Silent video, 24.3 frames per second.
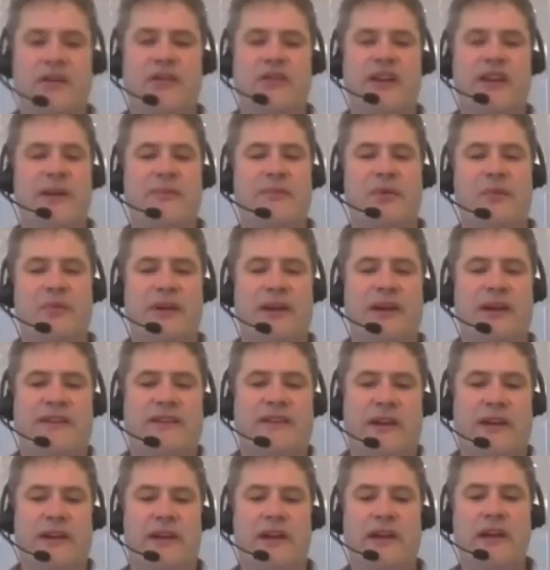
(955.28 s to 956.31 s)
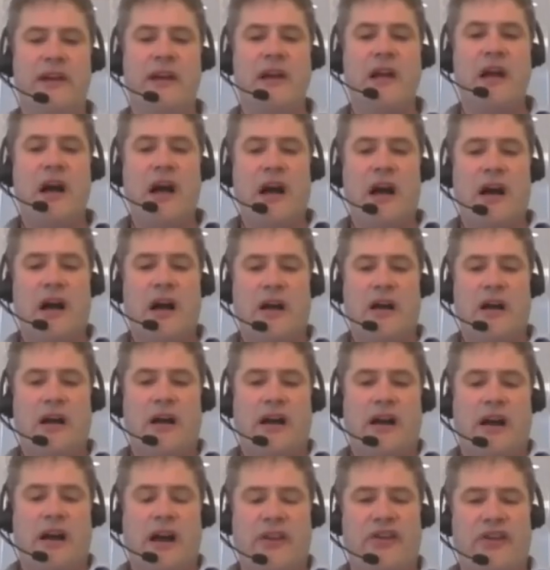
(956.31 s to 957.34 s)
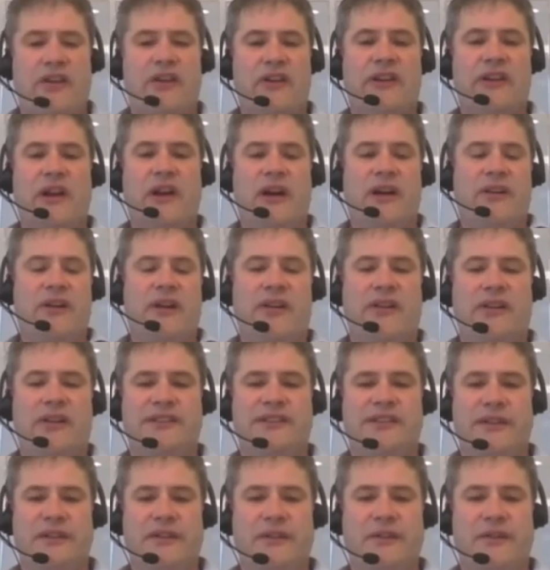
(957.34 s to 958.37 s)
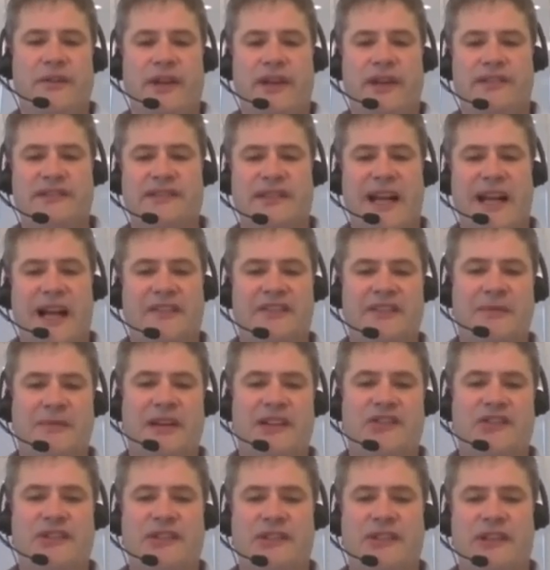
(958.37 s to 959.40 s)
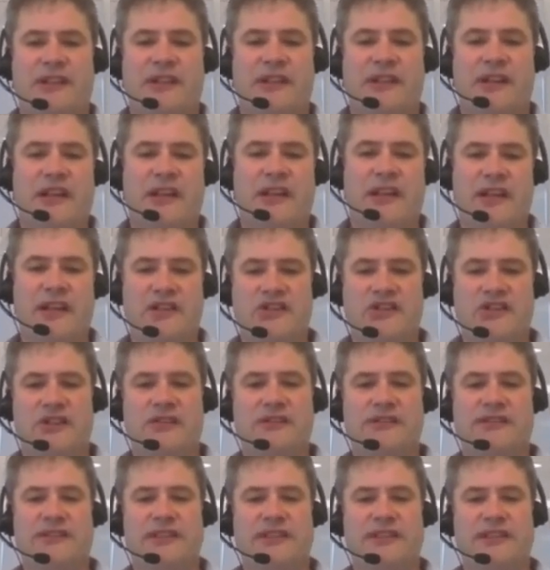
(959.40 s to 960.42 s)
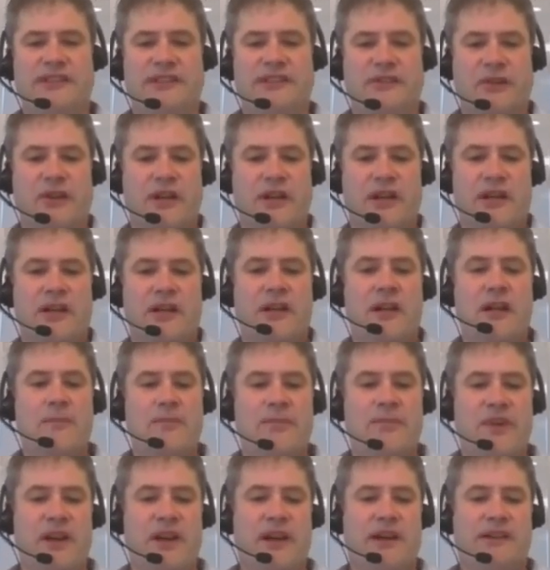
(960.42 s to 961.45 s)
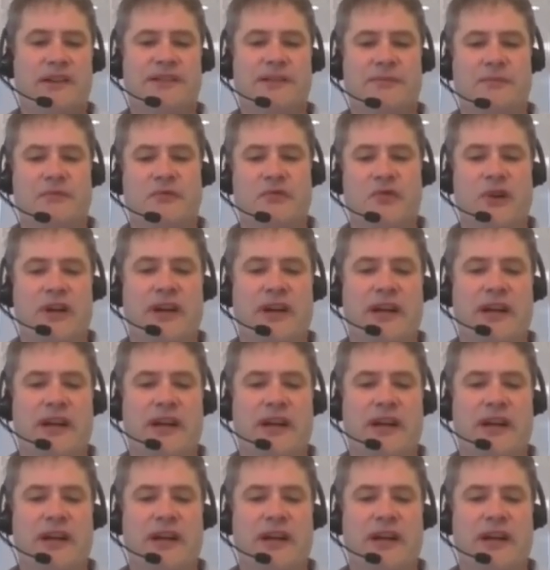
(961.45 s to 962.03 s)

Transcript: new capability. Uh, other, you know, other, other sort of things Gav's mentioned in the insurance industry, you know, some